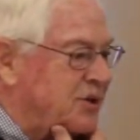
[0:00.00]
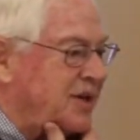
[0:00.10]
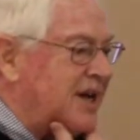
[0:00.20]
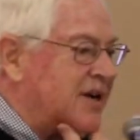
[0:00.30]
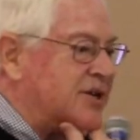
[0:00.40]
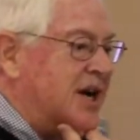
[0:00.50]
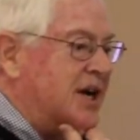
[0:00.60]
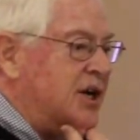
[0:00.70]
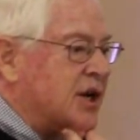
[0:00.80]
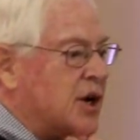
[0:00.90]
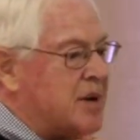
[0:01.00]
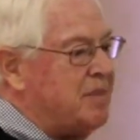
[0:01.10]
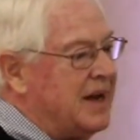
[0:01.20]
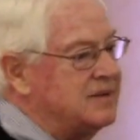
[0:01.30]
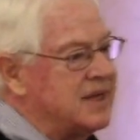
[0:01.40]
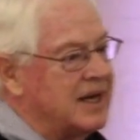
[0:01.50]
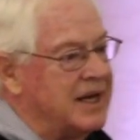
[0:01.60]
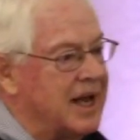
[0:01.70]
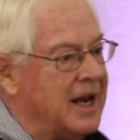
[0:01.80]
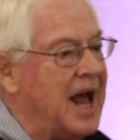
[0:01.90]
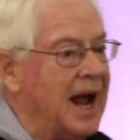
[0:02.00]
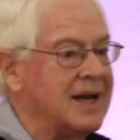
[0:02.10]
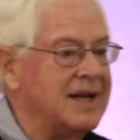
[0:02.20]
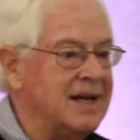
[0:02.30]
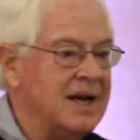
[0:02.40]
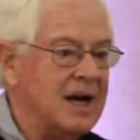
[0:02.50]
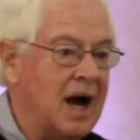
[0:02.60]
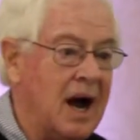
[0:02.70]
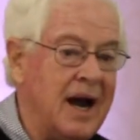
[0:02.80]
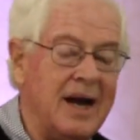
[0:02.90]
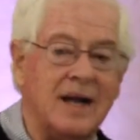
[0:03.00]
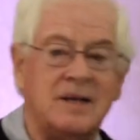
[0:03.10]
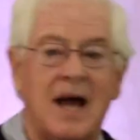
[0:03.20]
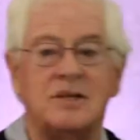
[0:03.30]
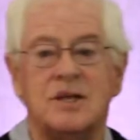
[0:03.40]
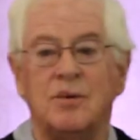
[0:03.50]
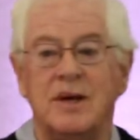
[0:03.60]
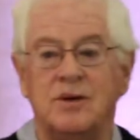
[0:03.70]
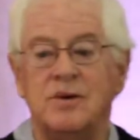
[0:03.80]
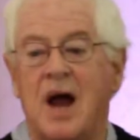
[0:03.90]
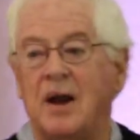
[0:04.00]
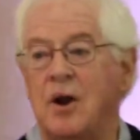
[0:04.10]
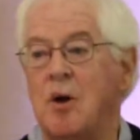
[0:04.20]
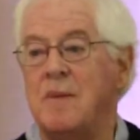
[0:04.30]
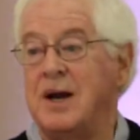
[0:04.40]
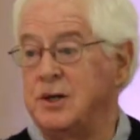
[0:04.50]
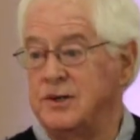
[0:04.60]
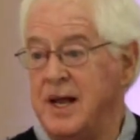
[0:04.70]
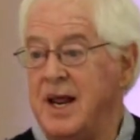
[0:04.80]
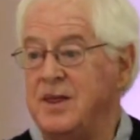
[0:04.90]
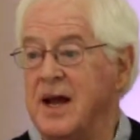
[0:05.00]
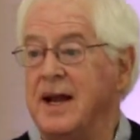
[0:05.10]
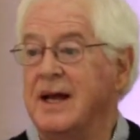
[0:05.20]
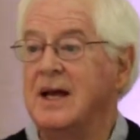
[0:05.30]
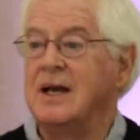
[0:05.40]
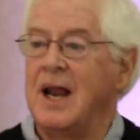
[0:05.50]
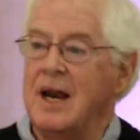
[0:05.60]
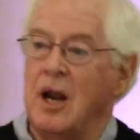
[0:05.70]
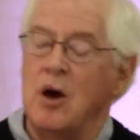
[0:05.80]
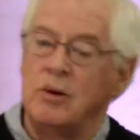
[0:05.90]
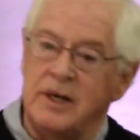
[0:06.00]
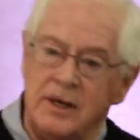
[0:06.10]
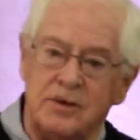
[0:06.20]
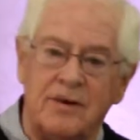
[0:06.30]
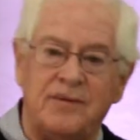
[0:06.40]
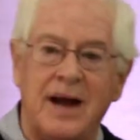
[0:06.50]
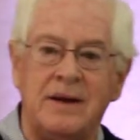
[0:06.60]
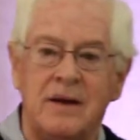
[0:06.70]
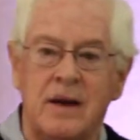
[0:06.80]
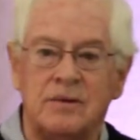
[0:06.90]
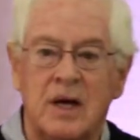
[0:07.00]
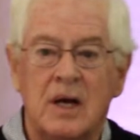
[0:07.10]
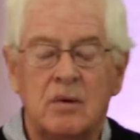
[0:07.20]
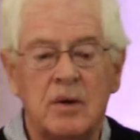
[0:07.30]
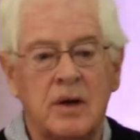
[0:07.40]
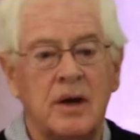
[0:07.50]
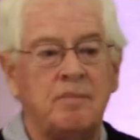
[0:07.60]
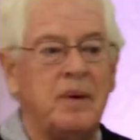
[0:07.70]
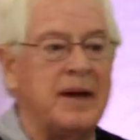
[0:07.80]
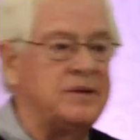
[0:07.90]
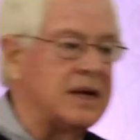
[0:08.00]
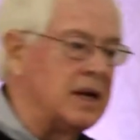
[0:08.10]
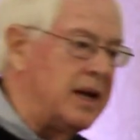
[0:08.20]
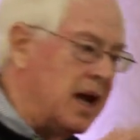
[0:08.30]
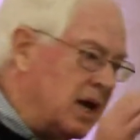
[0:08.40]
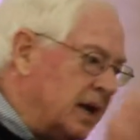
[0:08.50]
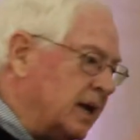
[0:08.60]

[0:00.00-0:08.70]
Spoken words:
2 years, you're going to basically connect. All right, a test that we do not know measures anything, let alone teacher effectiveness, we're going to basically,